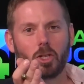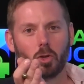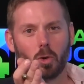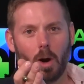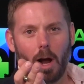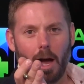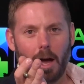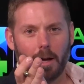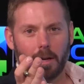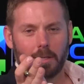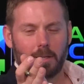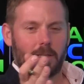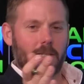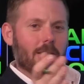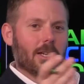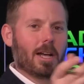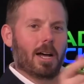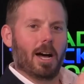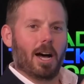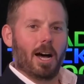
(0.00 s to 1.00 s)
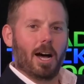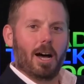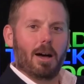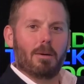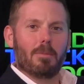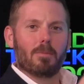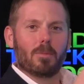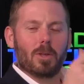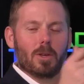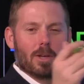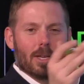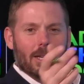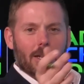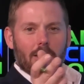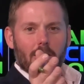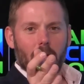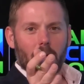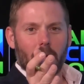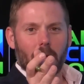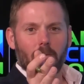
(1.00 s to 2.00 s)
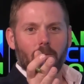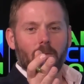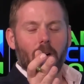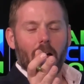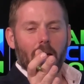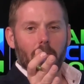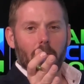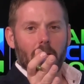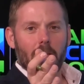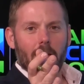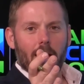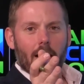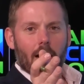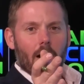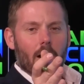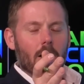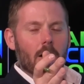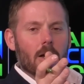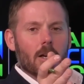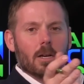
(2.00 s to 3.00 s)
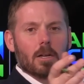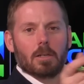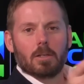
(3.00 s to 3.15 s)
Trucks. You can find me there.